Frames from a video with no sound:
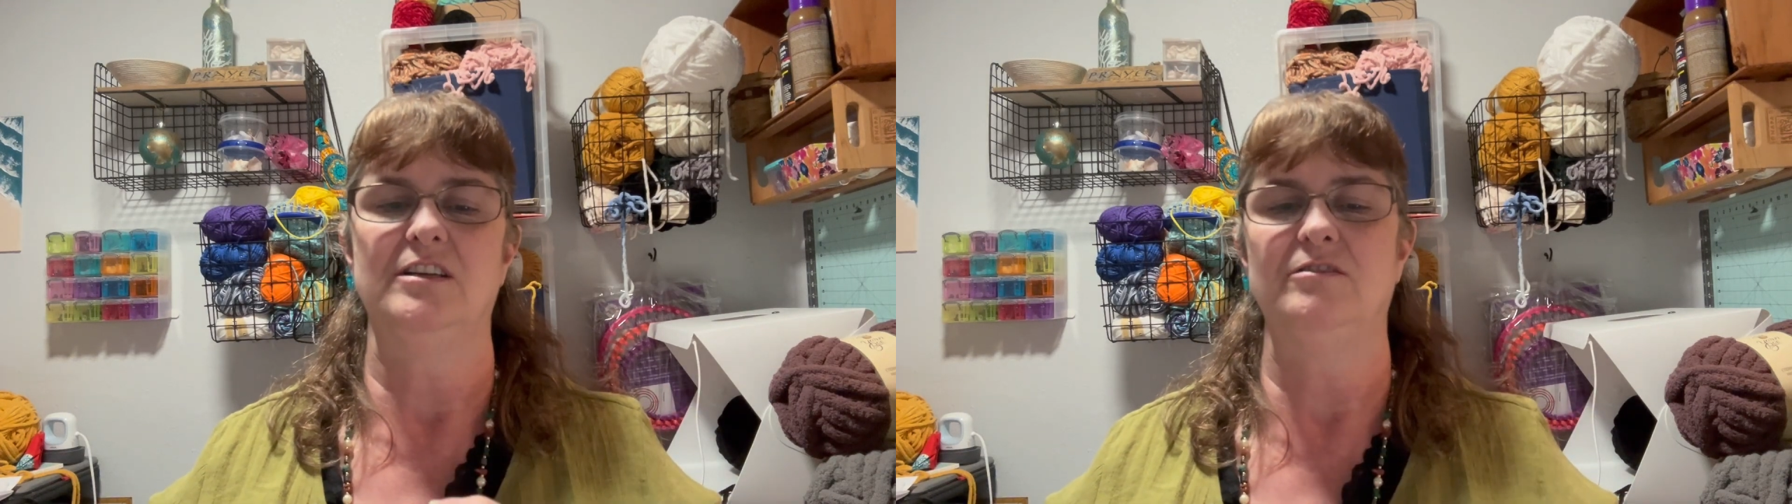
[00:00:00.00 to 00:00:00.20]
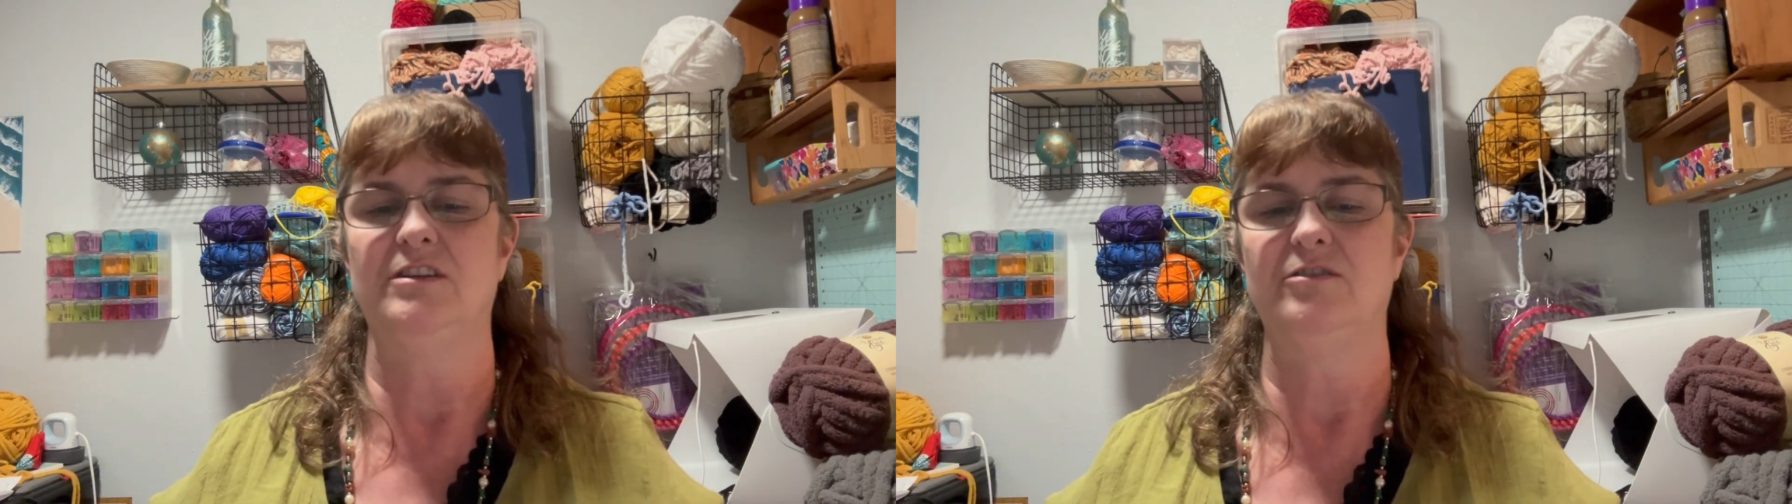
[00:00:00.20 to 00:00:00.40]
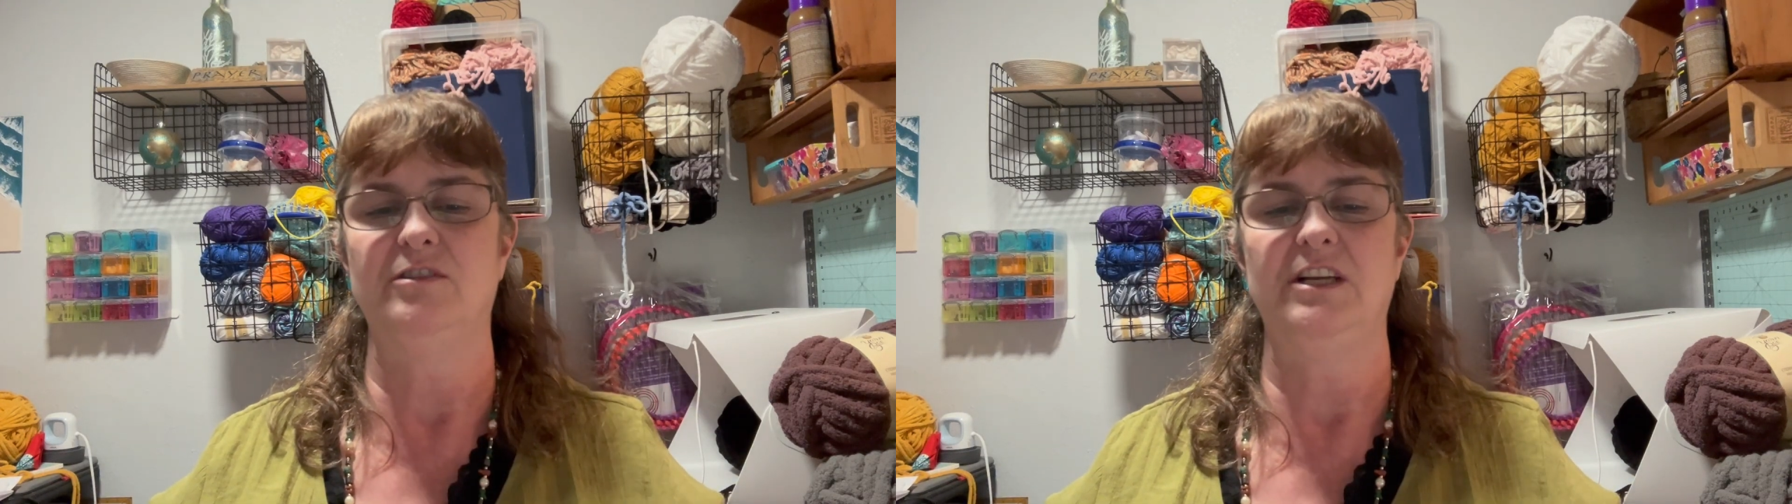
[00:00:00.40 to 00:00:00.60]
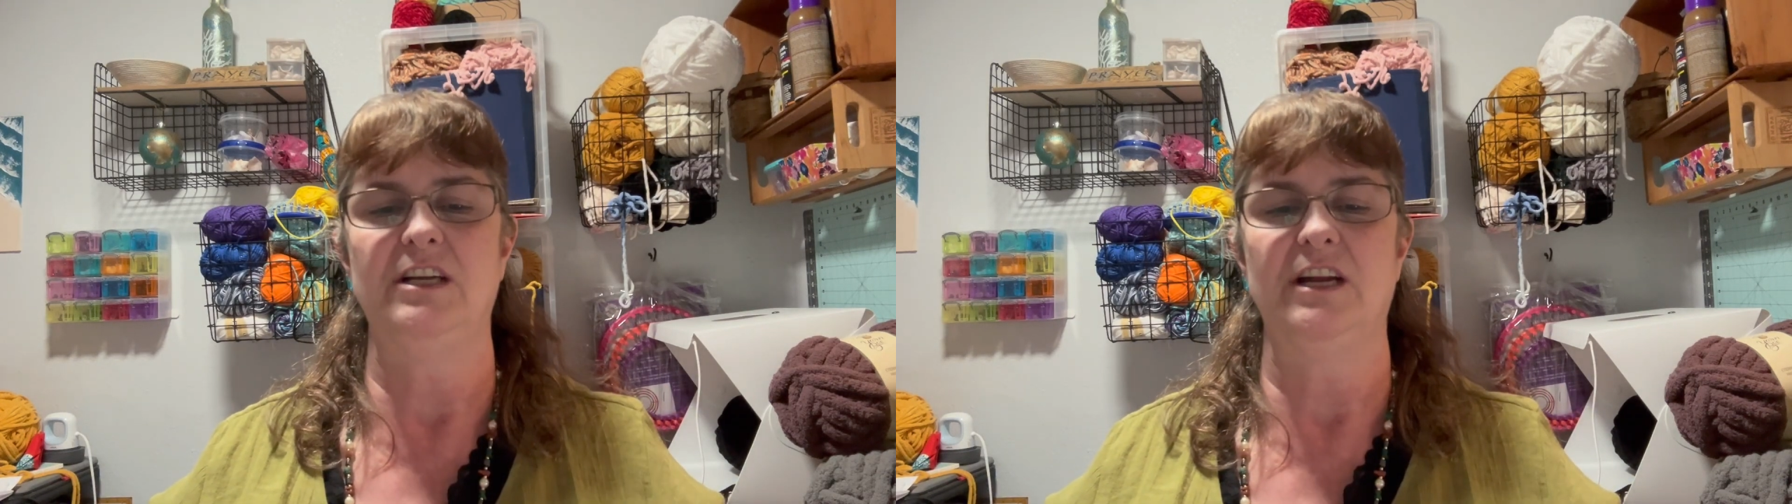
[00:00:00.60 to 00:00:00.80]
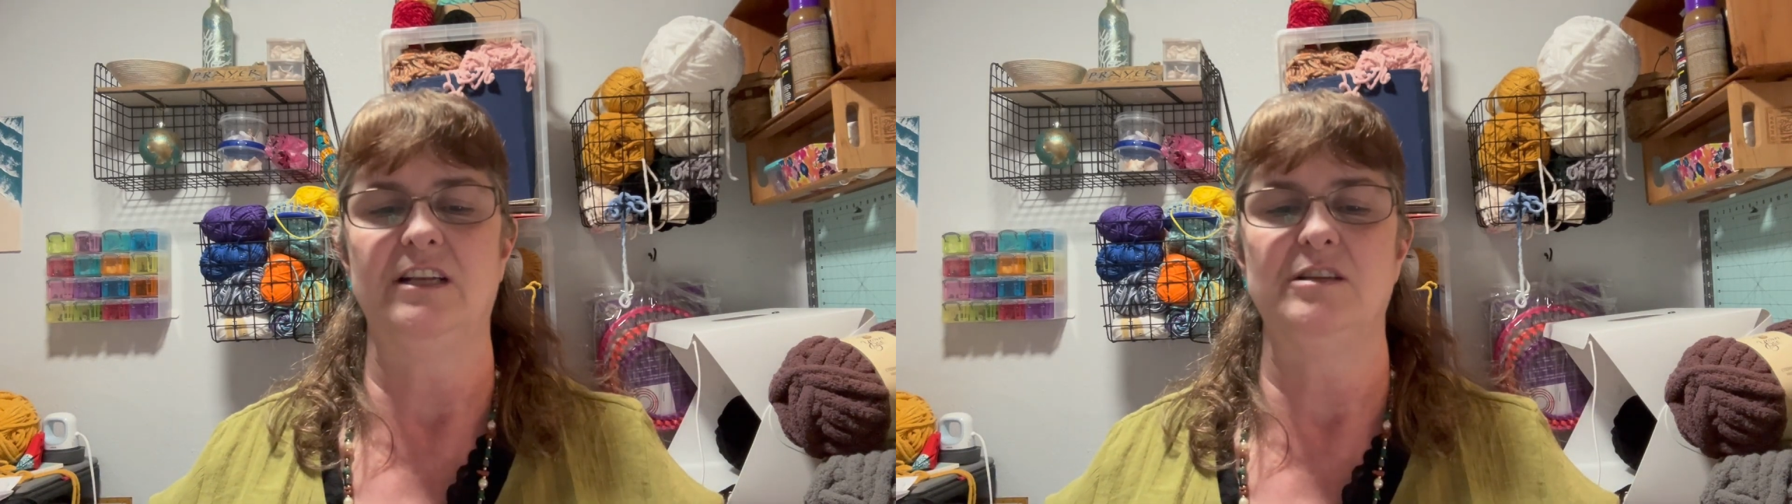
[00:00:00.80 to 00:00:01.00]
you
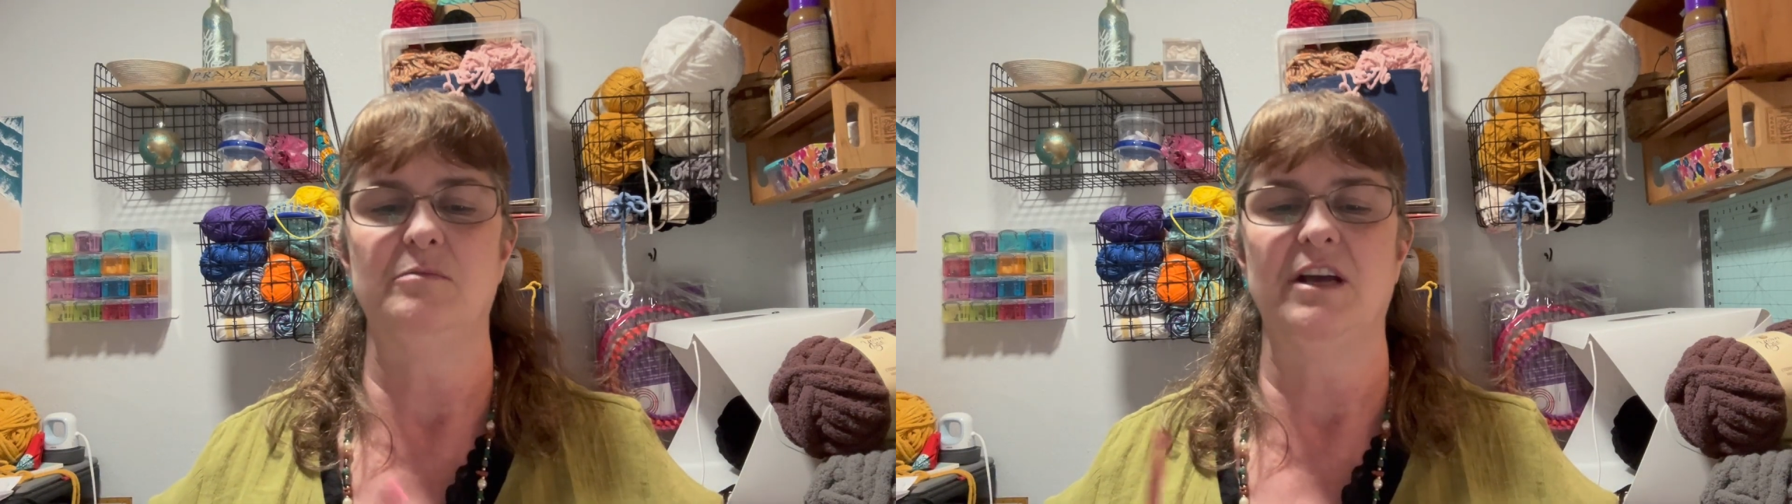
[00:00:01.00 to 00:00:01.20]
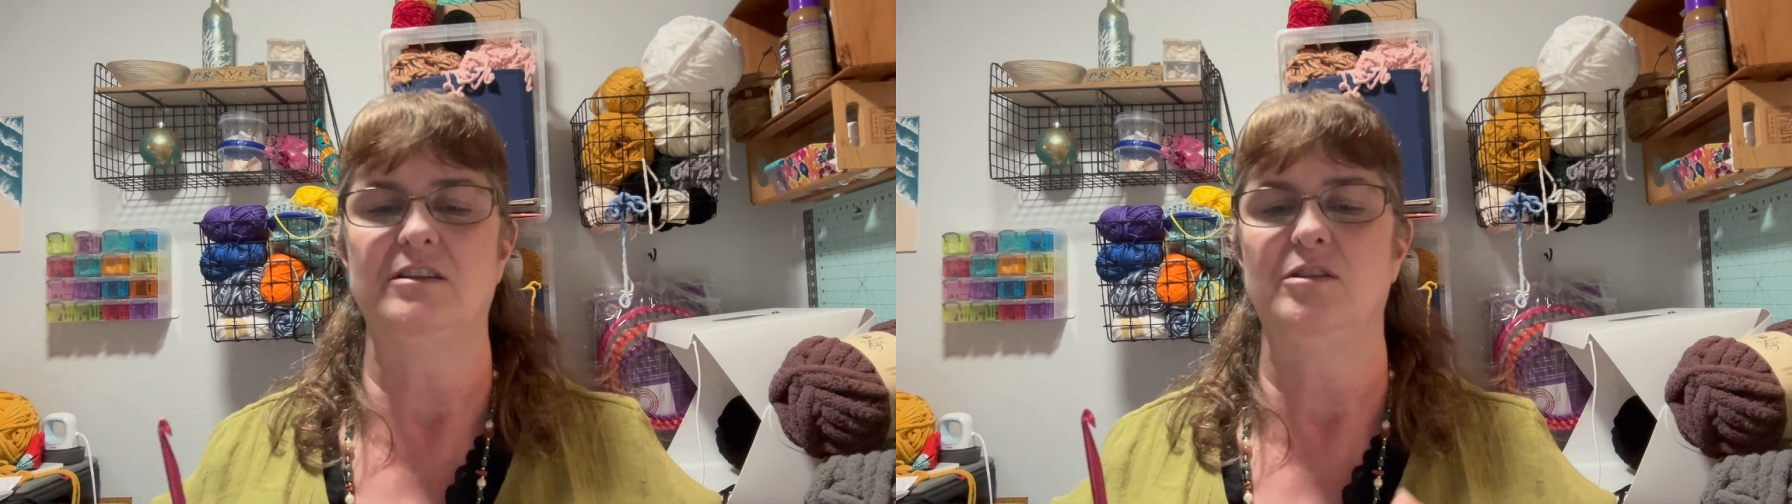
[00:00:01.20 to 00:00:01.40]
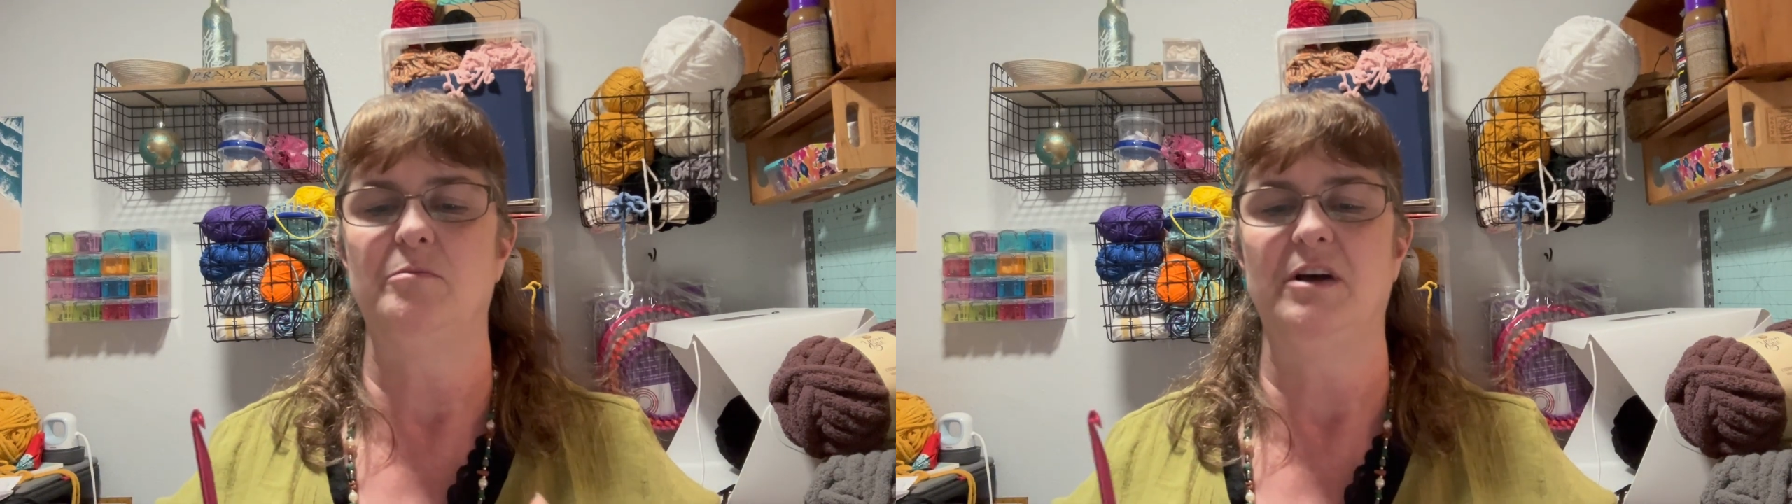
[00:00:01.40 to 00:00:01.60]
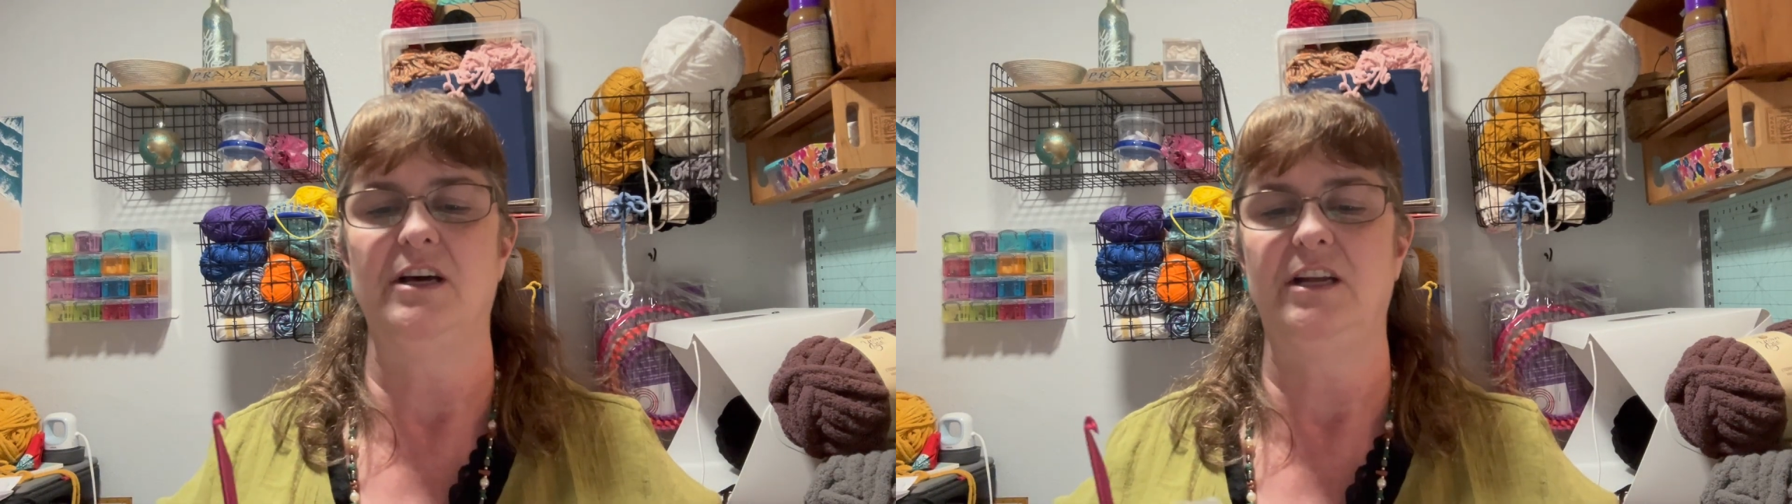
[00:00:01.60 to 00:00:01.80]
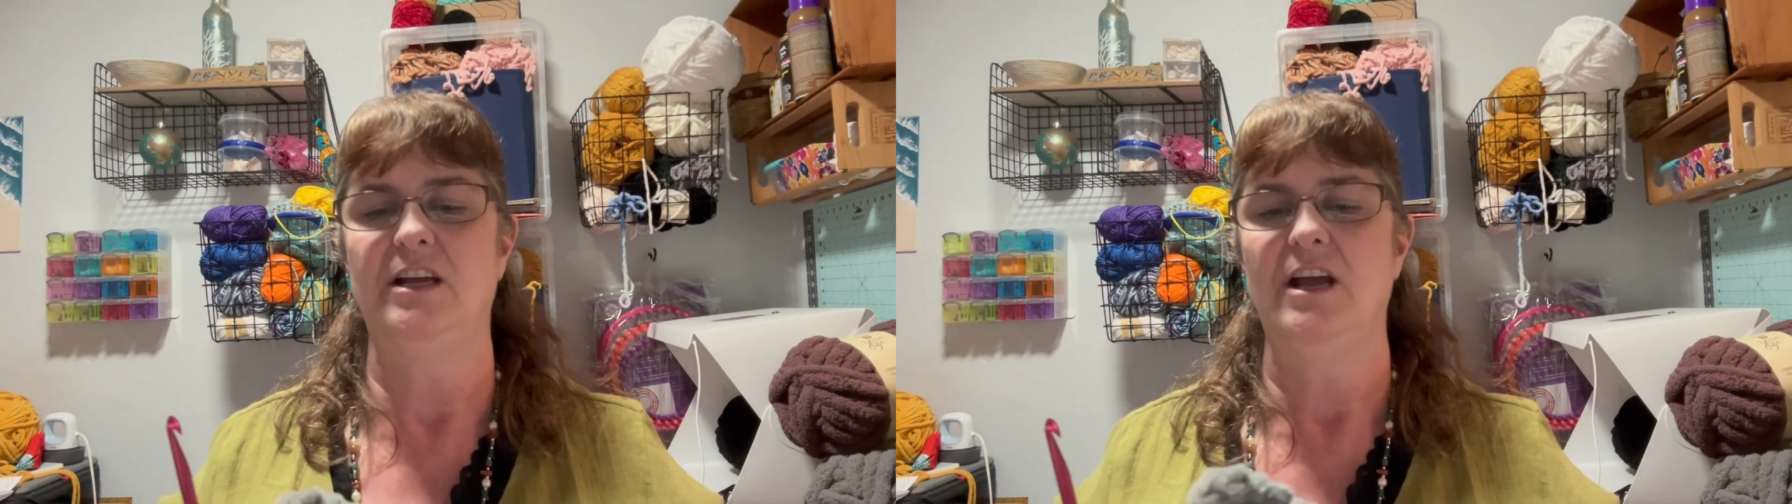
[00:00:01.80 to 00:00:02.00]
reconnect it back to the
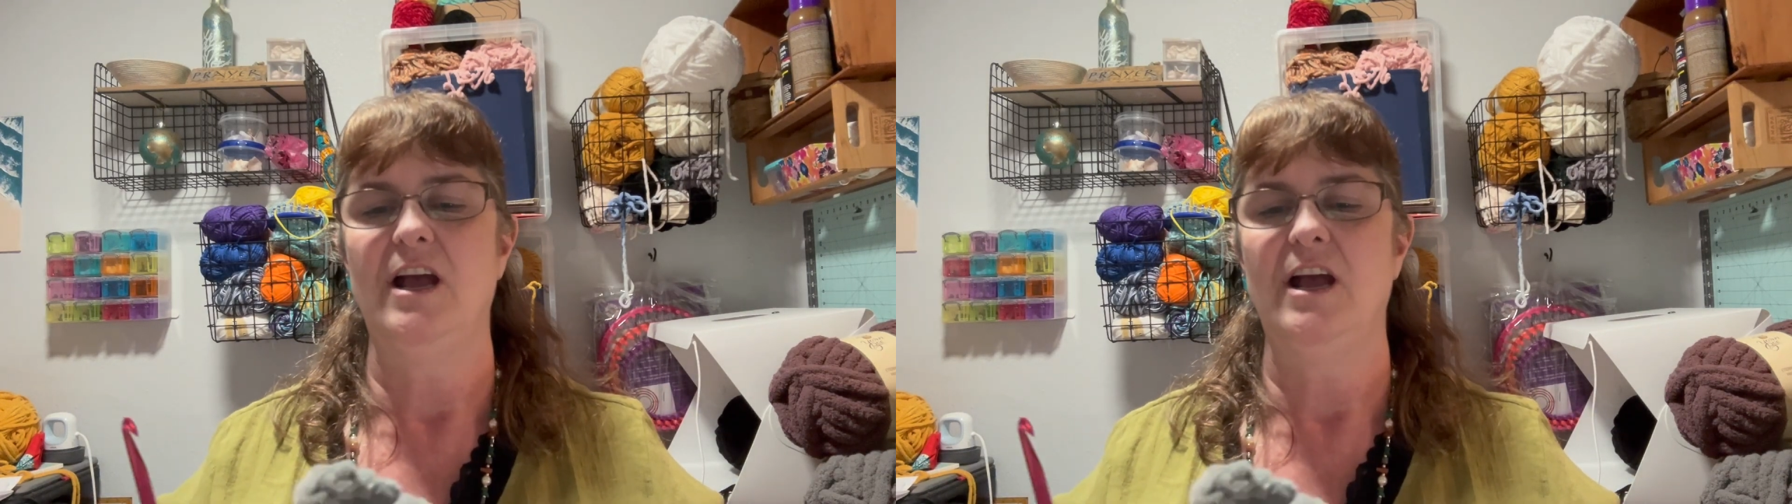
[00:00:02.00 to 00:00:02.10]
body.